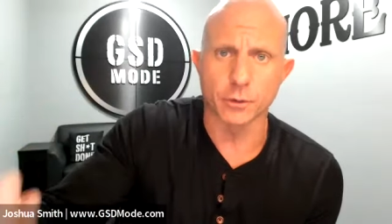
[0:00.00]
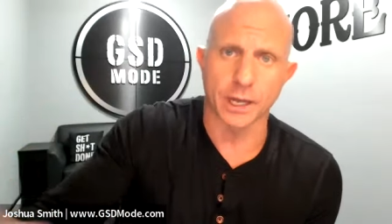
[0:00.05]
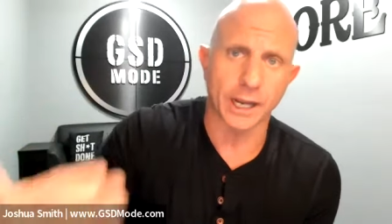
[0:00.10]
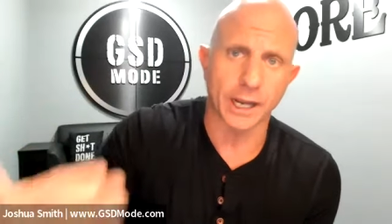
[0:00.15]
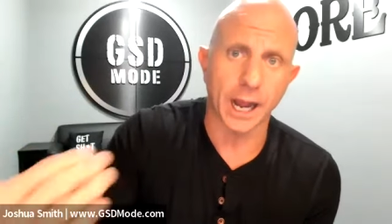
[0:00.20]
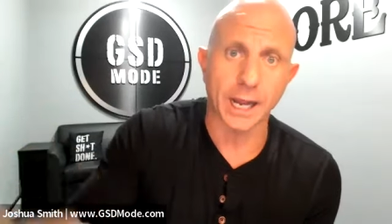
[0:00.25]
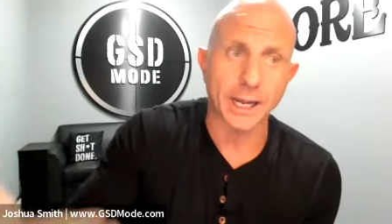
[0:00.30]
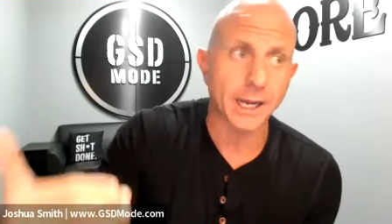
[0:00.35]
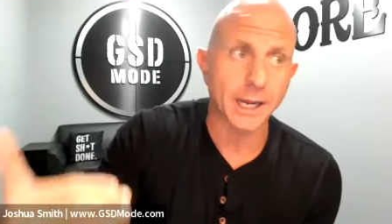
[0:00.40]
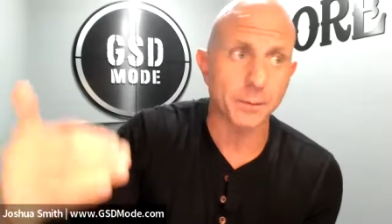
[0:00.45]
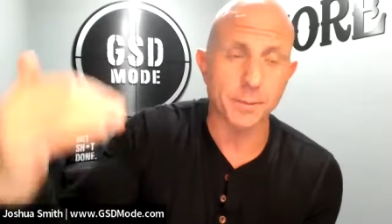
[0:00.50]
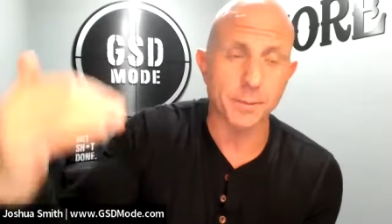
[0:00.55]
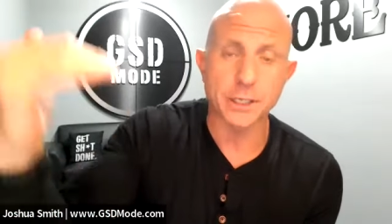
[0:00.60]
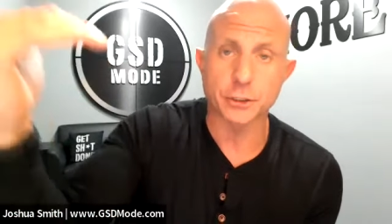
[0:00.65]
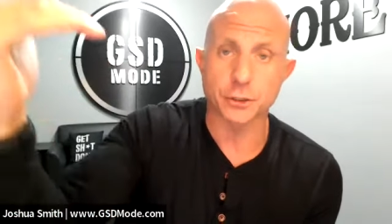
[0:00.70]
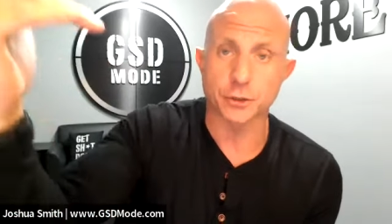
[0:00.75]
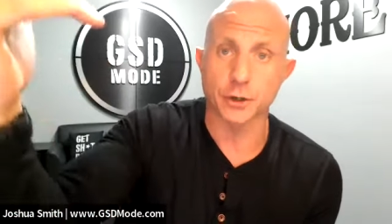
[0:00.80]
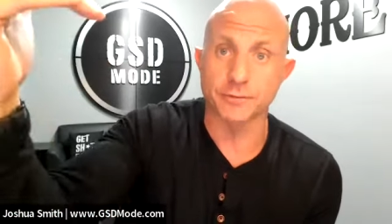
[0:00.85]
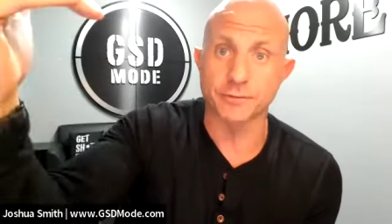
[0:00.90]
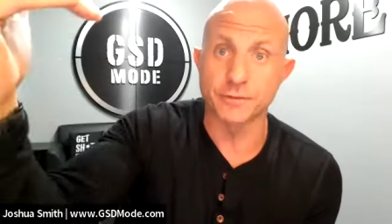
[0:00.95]
Like, I got to make
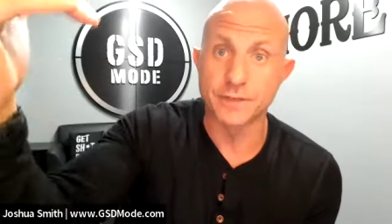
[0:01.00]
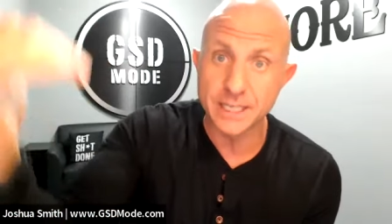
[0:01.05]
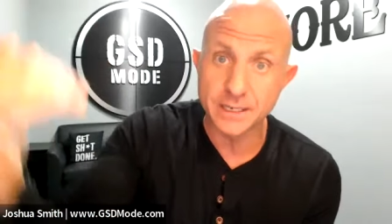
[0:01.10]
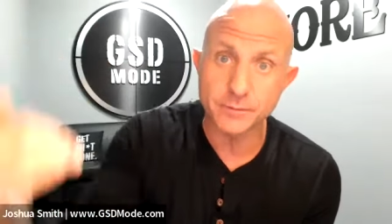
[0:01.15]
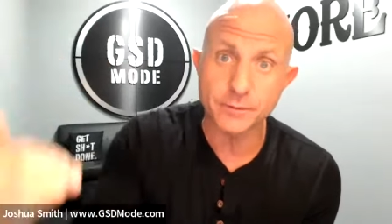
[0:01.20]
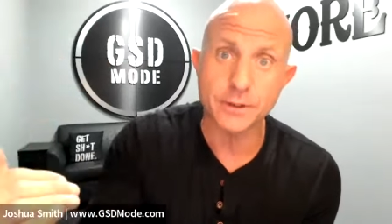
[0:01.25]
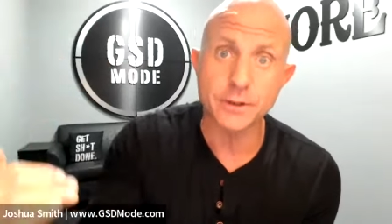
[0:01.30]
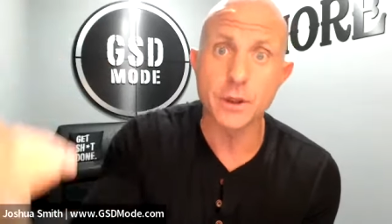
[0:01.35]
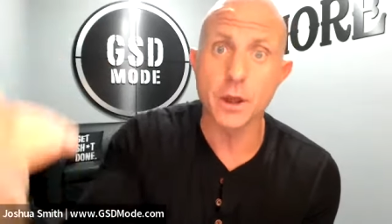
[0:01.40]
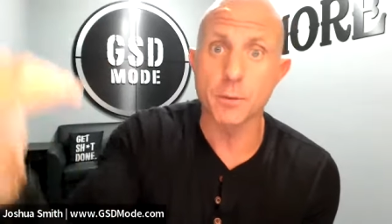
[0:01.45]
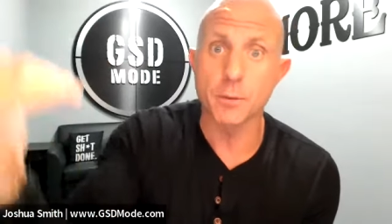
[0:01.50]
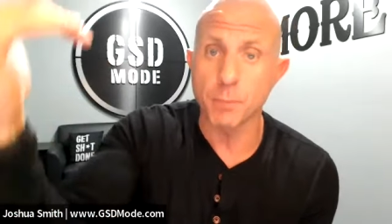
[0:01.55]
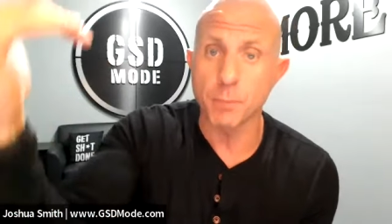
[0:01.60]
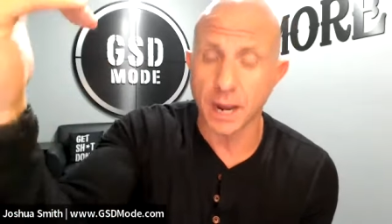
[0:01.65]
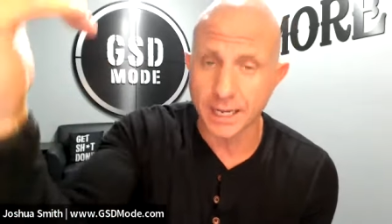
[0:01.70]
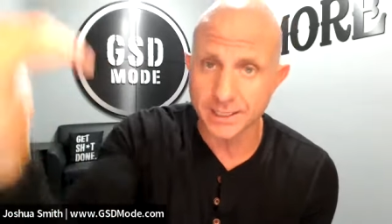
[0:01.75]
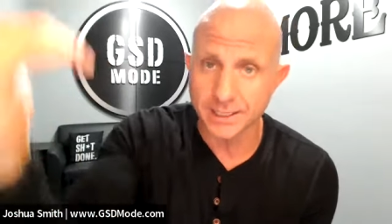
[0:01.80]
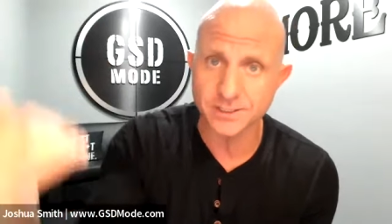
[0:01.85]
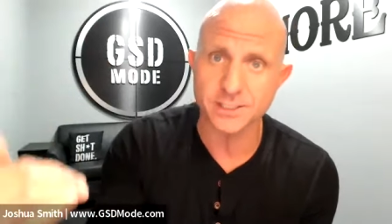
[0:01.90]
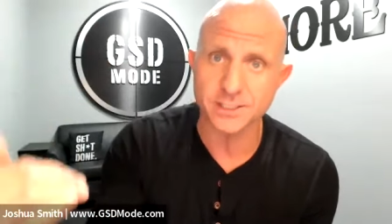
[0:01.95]
sure I've given
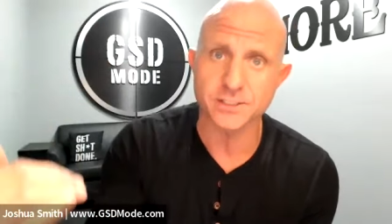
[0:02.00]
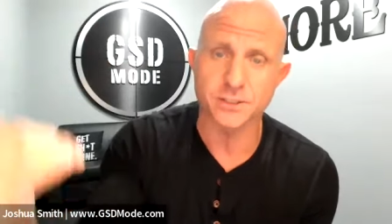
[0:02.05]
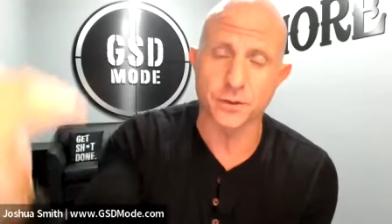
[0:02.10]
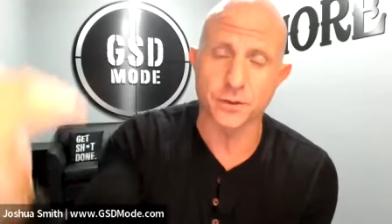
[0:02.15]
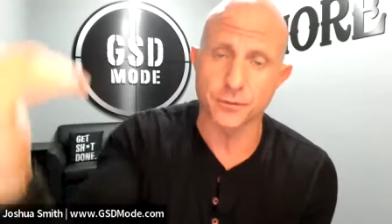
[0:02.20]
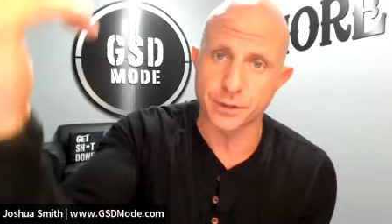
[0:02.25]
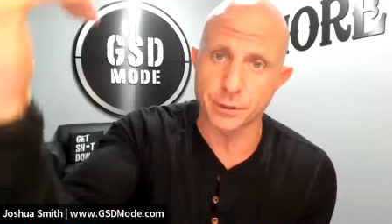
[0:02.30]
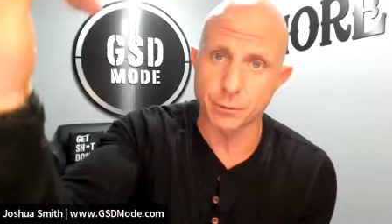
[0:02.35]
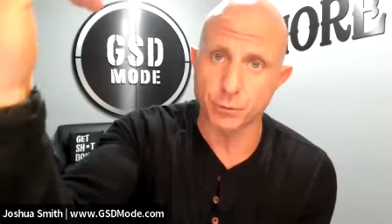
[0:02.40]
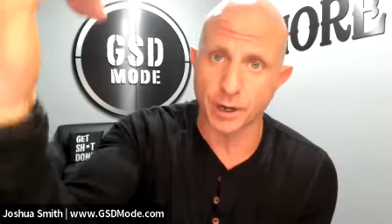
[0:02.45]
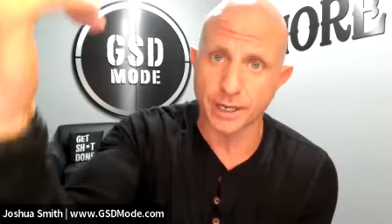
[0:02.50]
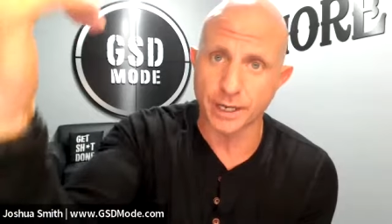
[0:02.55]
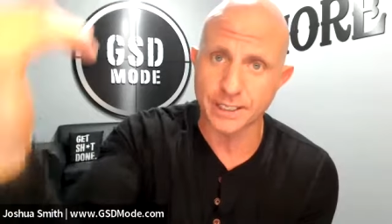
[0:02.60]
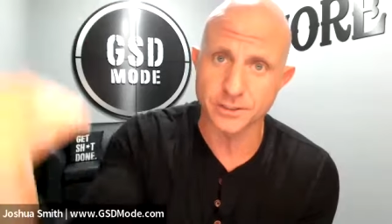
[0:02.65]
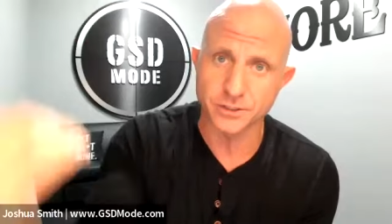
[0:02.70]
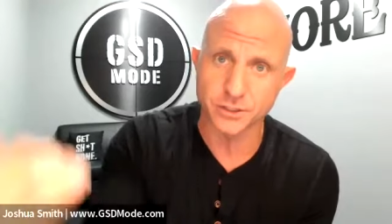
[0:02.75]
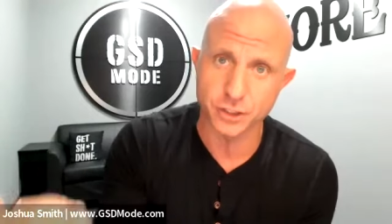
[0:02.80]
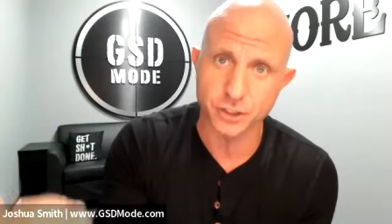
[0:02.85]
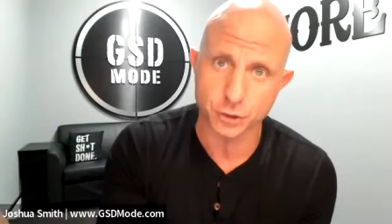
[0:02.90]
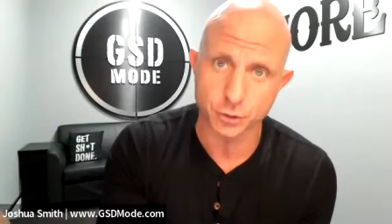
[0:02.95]
my assistant the right
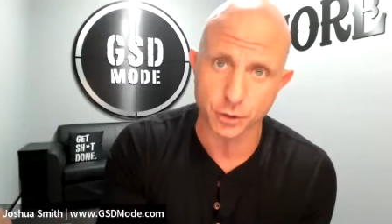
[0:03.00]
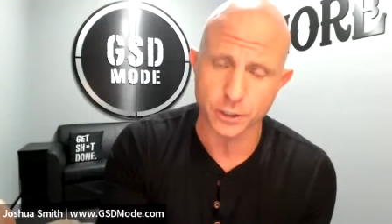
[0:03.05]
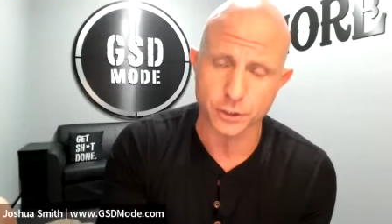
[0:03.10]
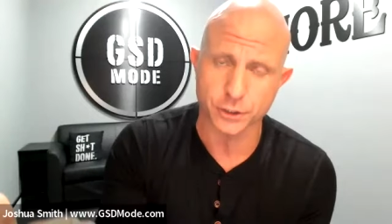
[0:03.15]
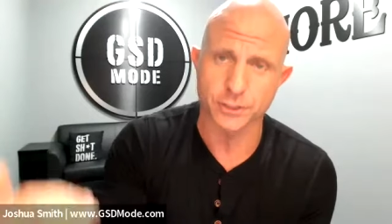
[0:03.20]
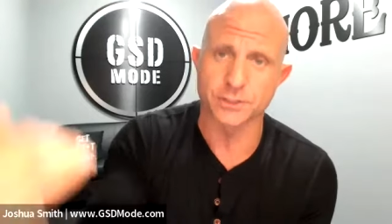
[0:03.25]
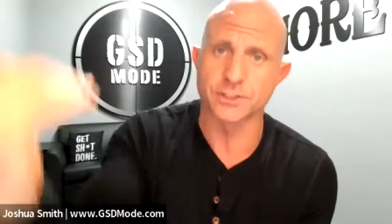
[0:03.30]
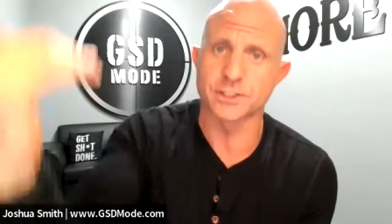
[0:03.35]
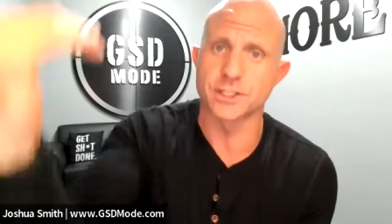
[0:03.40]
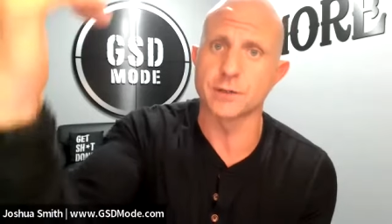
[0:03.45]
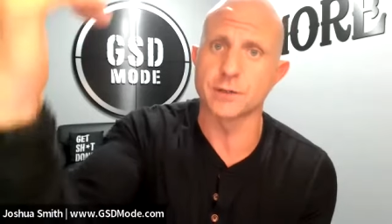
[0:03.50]
instructions,